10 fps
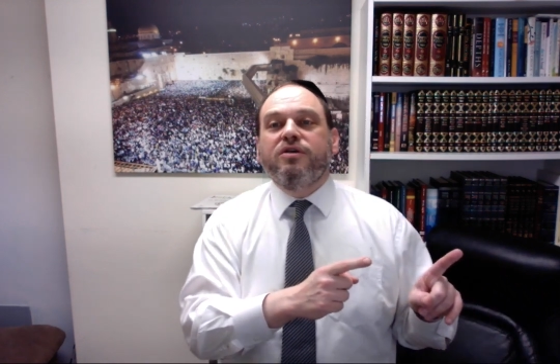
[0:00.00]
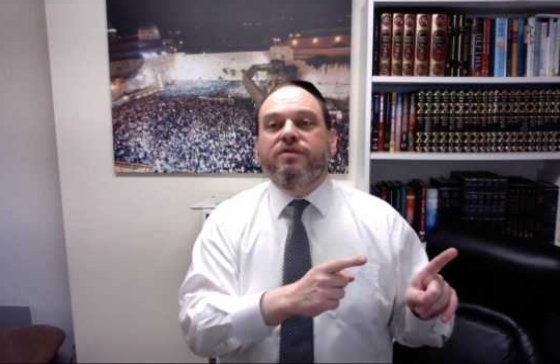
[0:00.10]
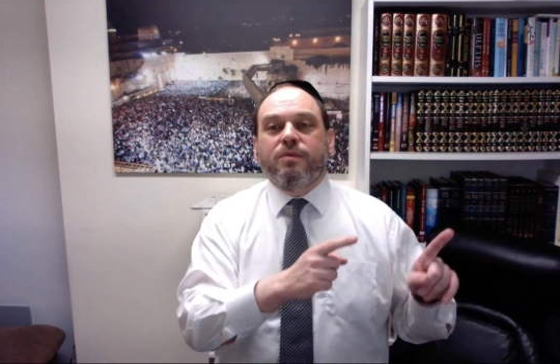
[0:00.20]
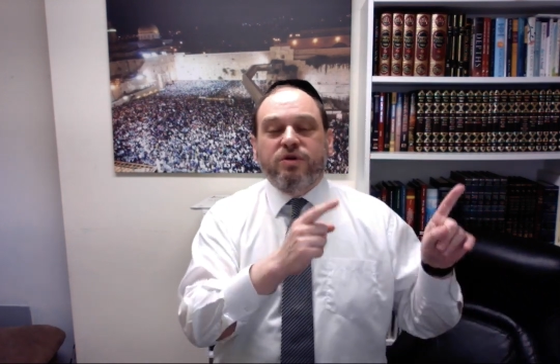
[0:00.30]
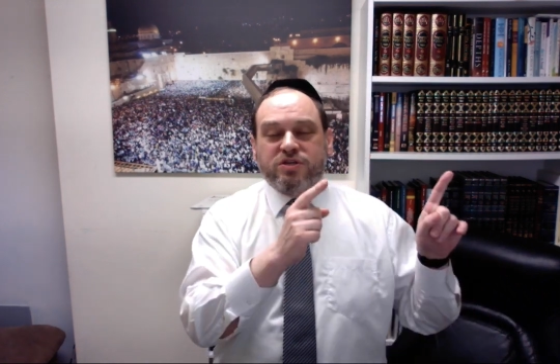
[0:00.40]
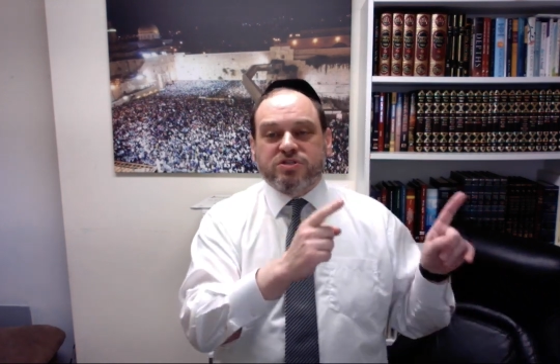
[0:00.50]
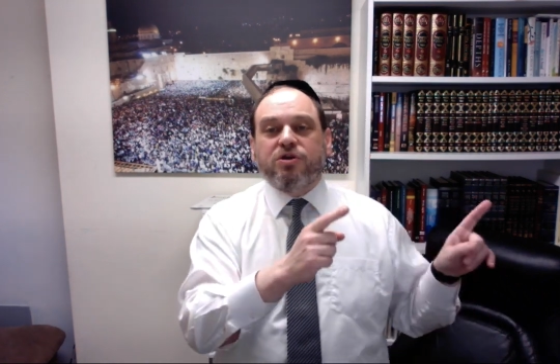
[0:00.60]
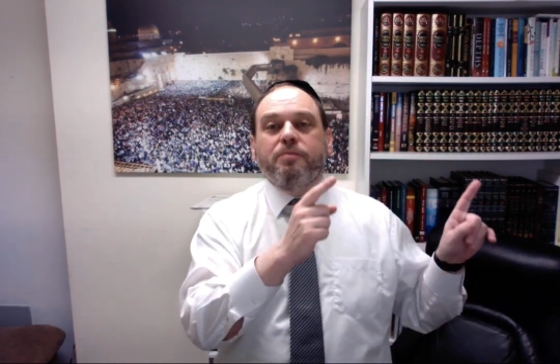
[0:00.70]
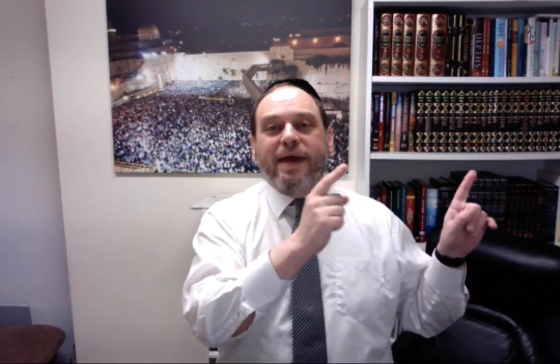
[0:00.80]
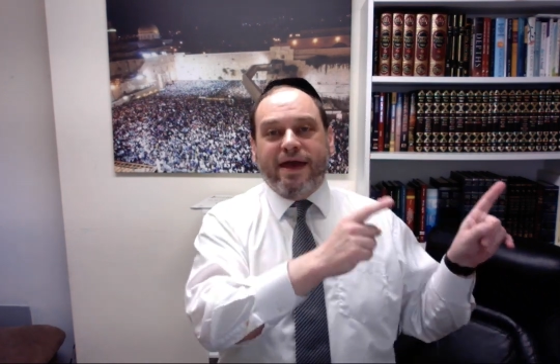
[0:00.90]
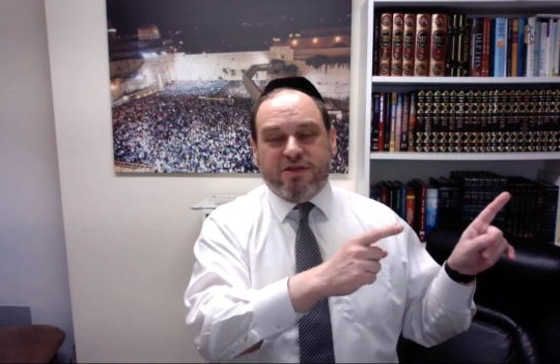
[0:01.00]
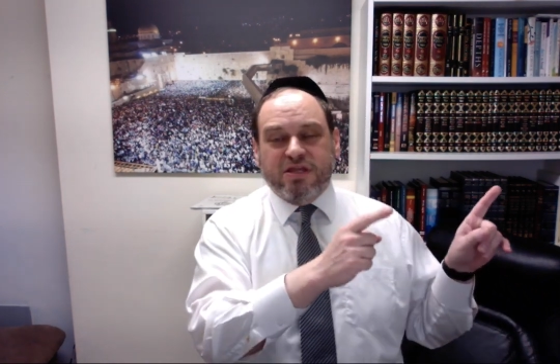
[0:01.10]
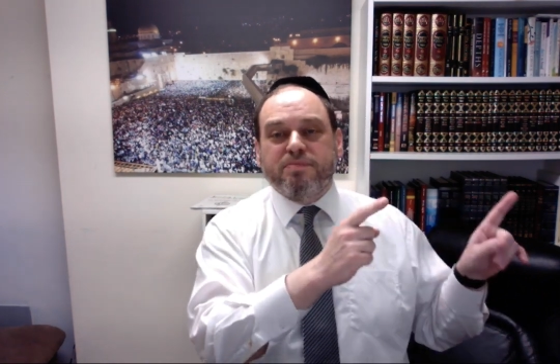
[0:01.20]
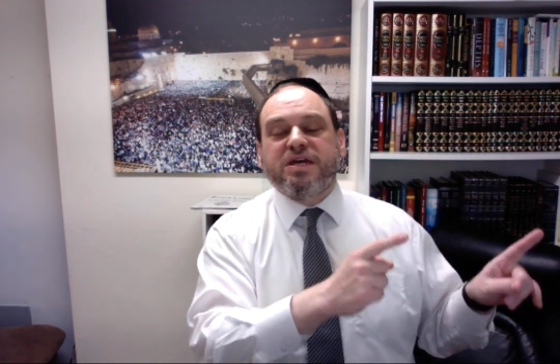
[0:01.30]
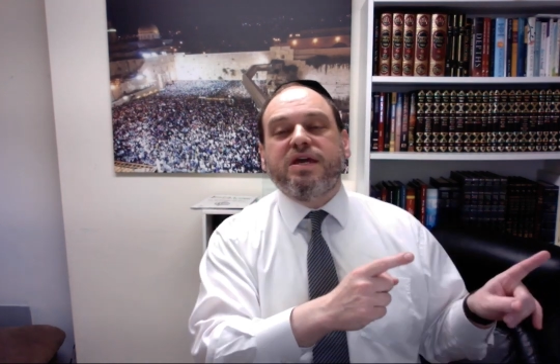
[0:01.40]
then we just go back to
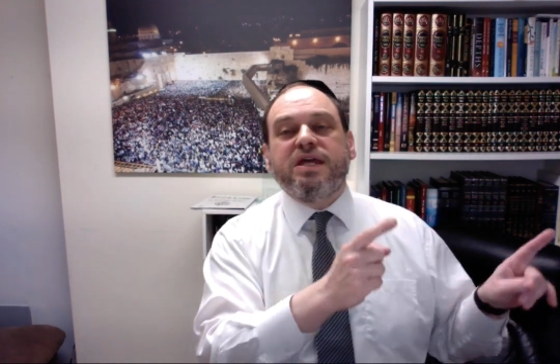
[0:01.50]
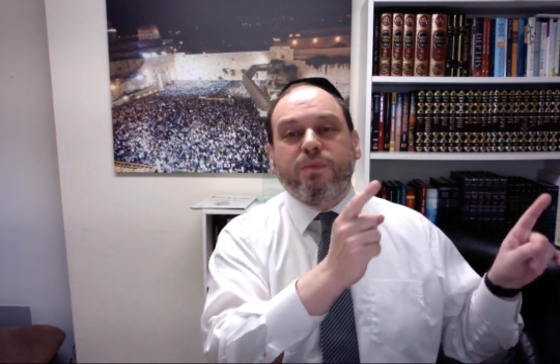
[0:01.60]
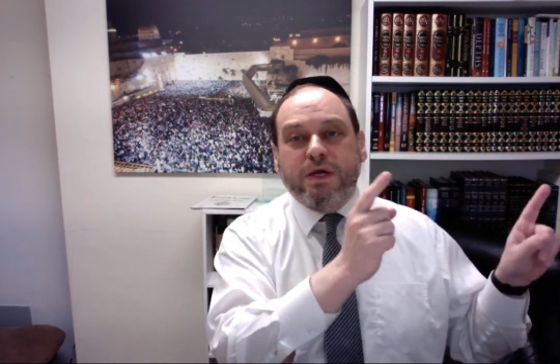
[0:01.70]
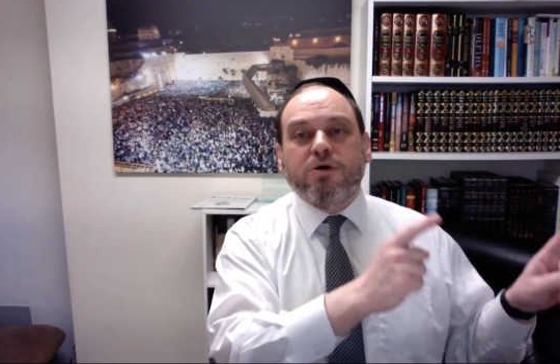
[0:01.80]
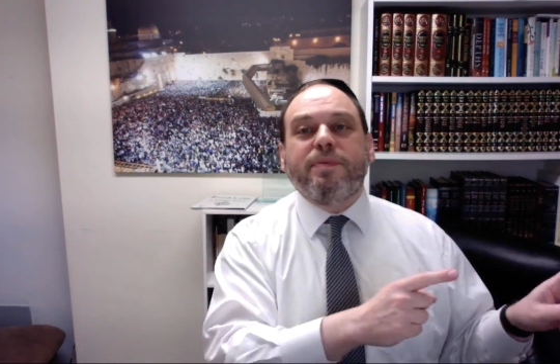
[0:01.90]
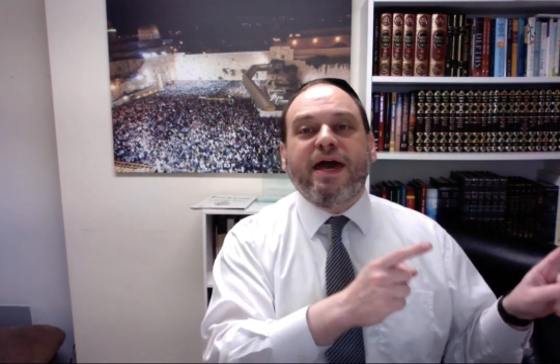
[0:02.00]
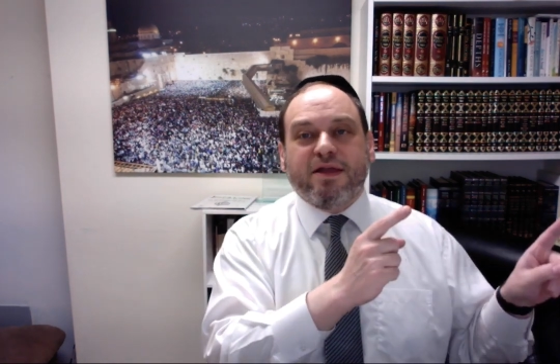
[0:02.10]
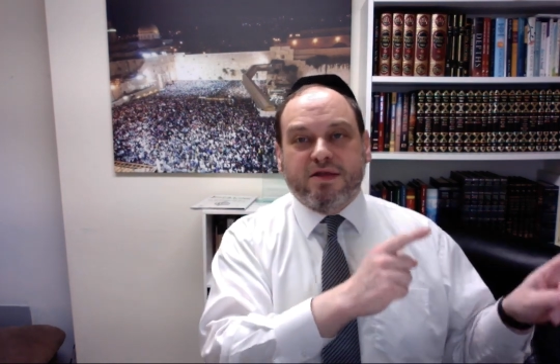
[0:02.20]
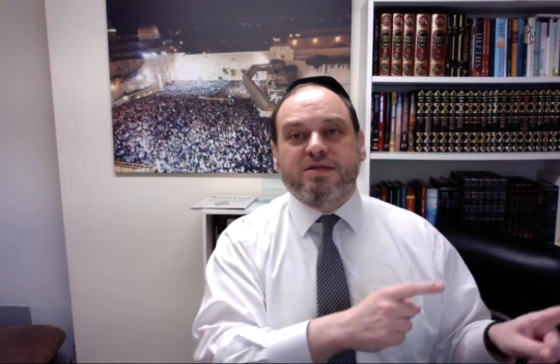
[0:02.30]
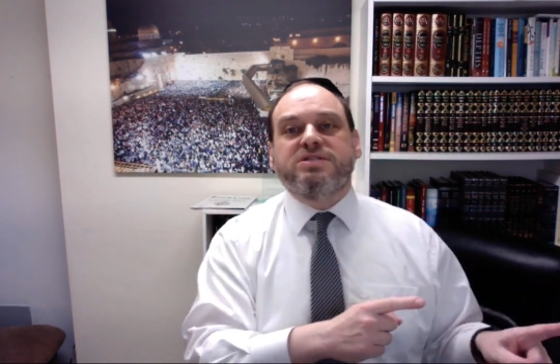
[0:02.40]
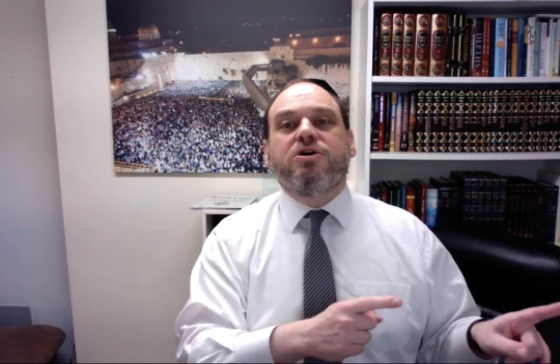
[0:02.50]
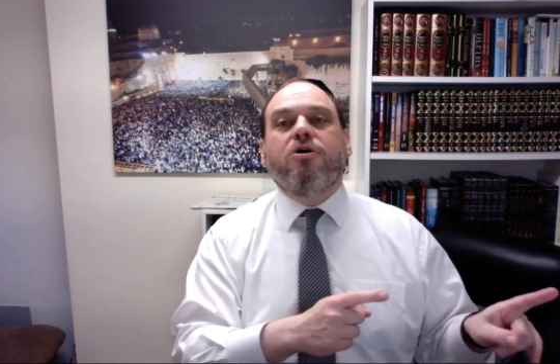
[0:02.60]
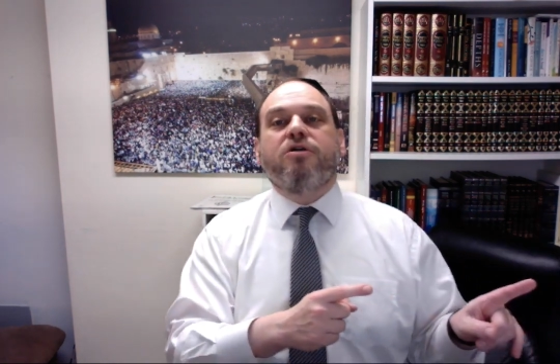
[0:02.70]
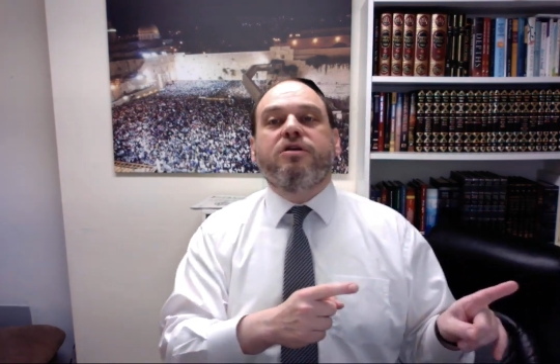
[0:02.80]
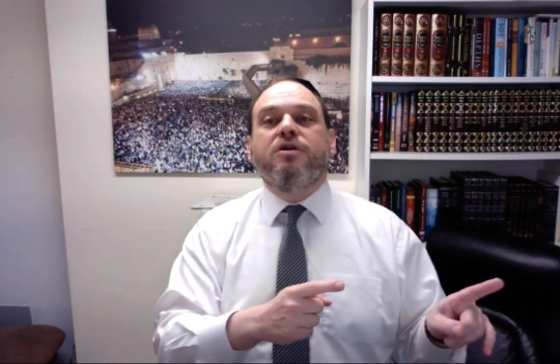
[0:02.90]
the beginning, we go back to the
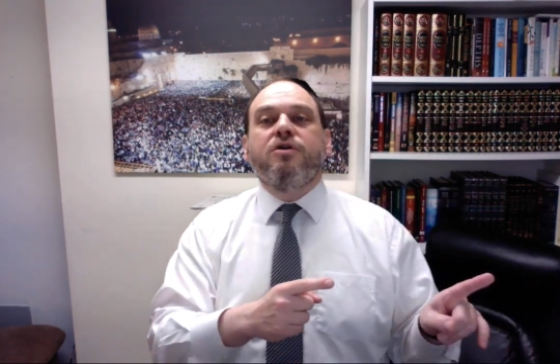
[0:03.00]
start.